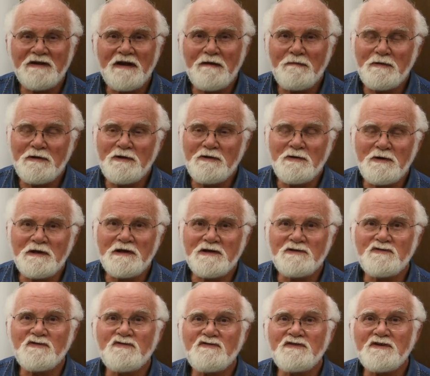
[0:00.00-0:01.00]
and I've been doing
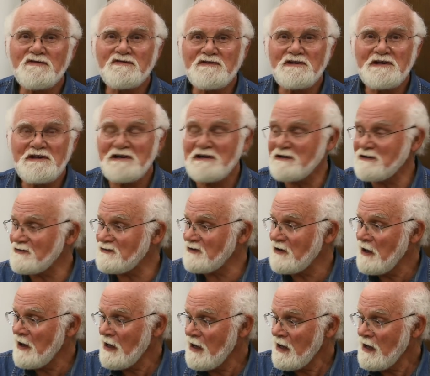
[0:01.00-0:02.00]
this for 50 years.
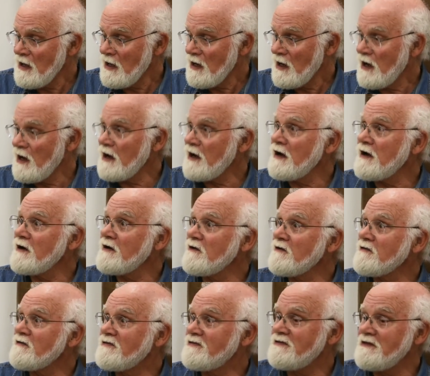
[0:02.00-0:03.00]

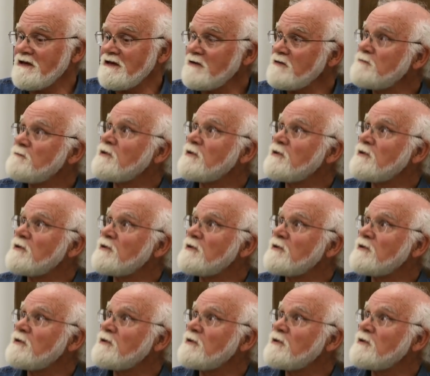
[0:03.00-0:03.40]
Uh, this